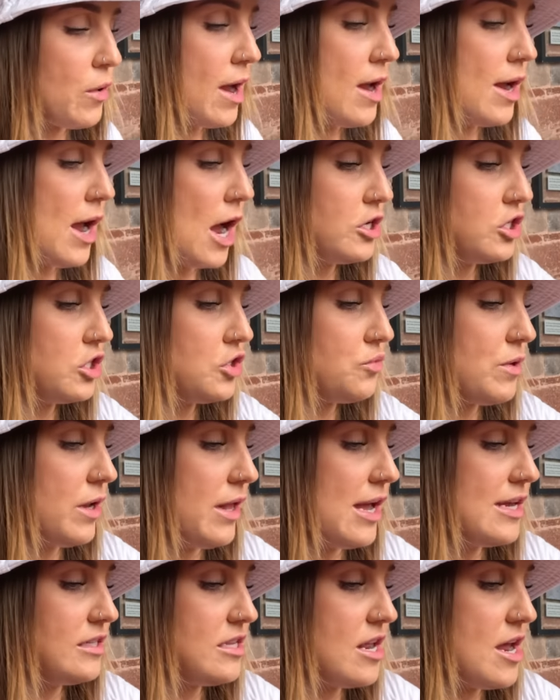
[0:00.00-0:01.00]
Okay, I just
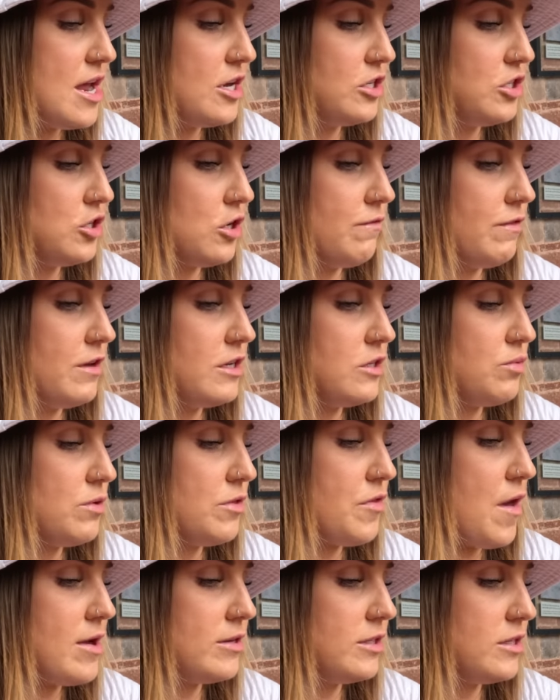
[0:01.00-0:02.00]
realized they serve this
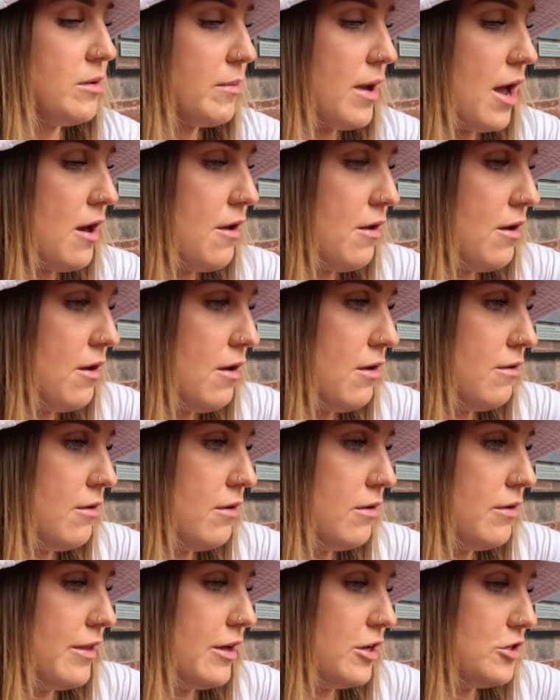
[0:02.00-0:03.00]
with like some kind of,
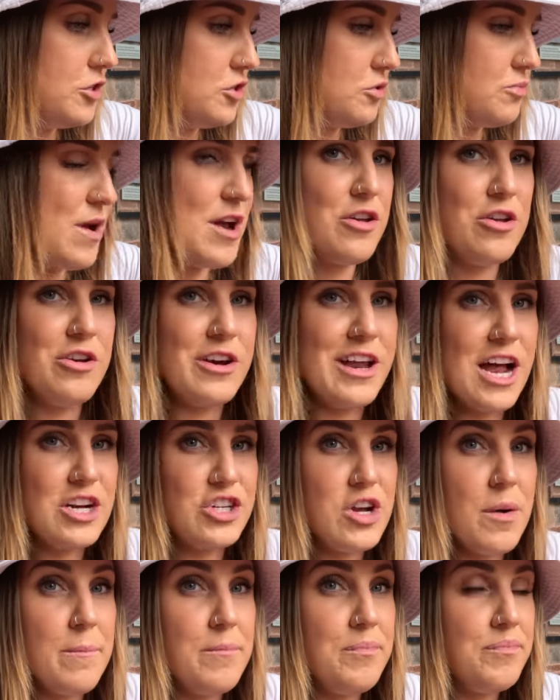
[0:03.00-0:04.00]
I think it's just regular
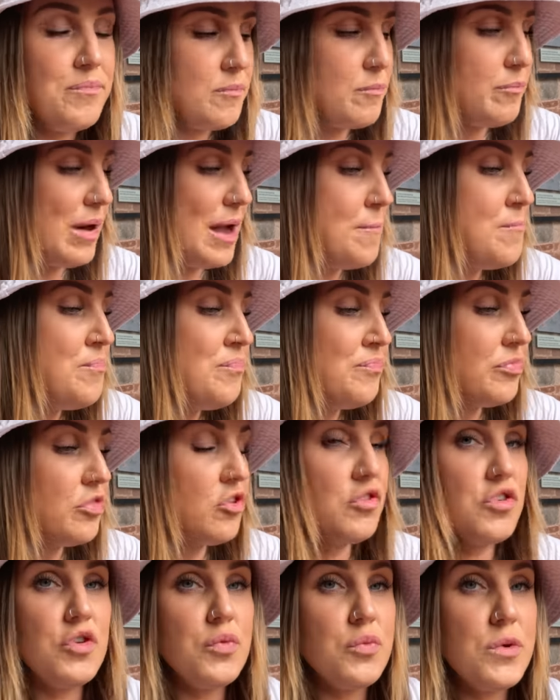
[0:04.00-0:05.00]
ketchup. But
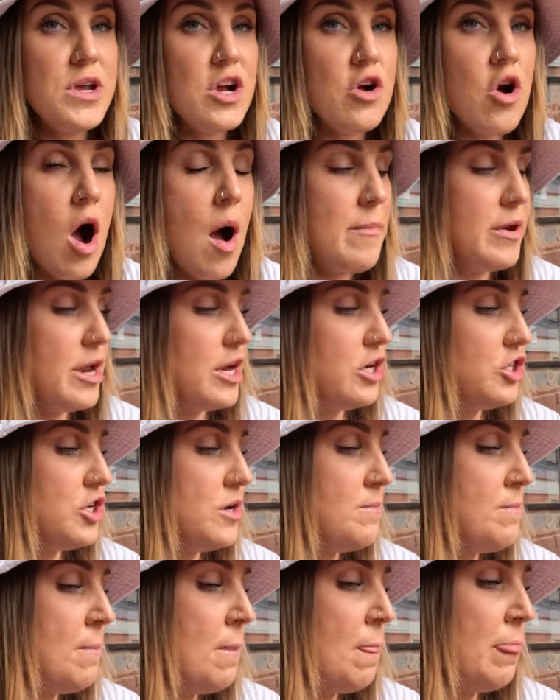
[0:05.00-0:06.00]
the sweet
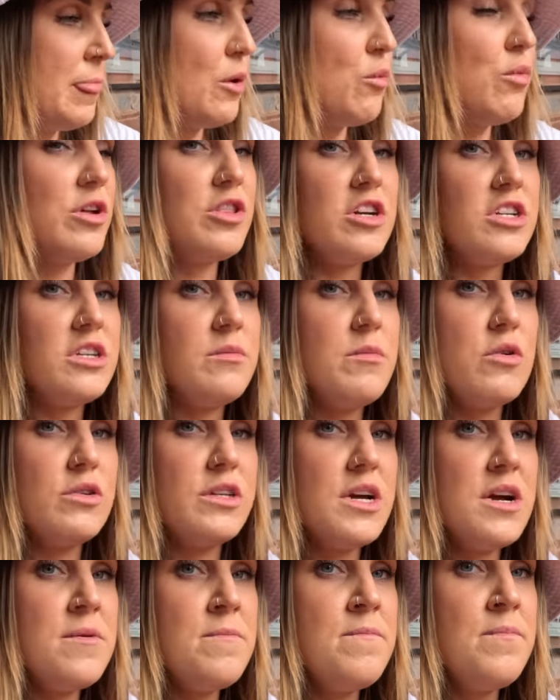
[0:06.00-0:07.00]
combination with the
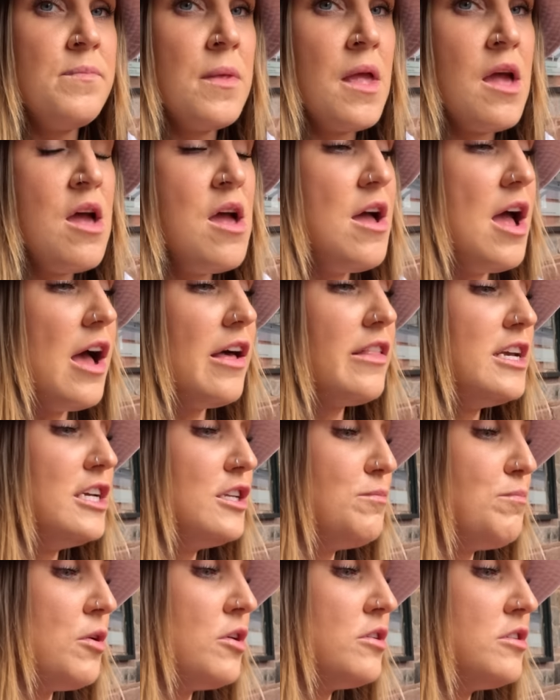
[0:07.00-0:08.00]
samosa, at
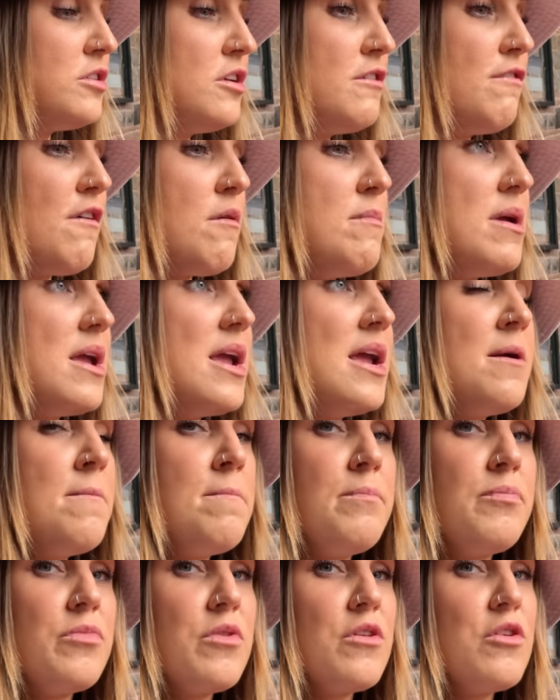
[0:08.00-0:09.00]
least personally for me,
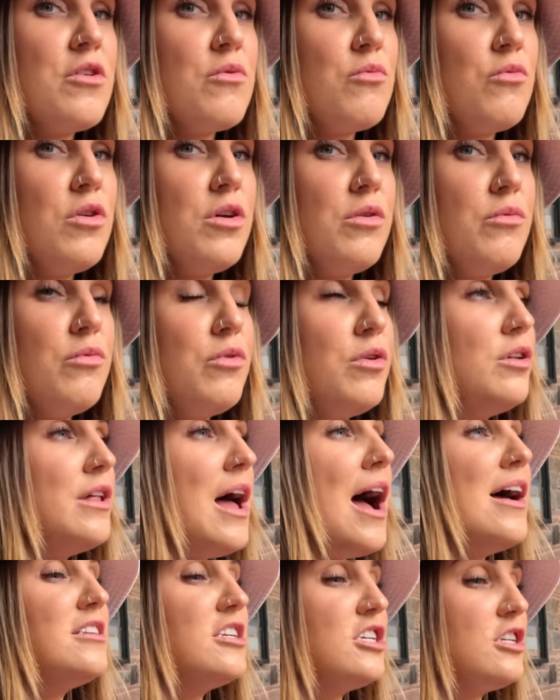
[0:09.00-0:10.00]
we'll,
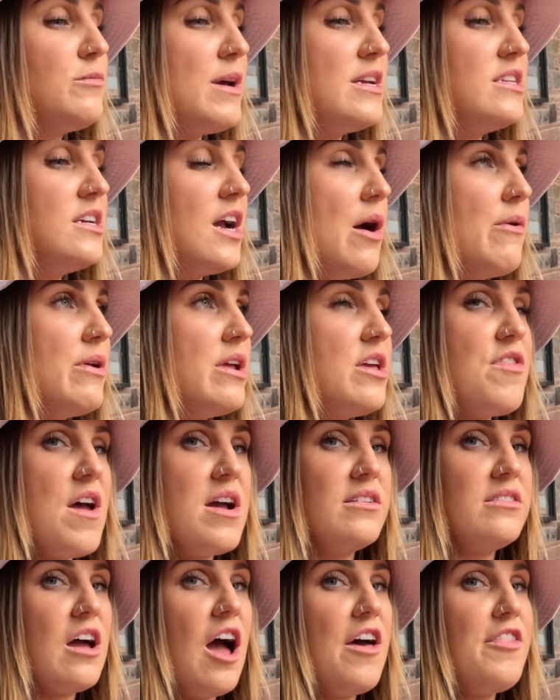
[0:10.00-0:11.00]
we'll ask the spicy guy what he thinks.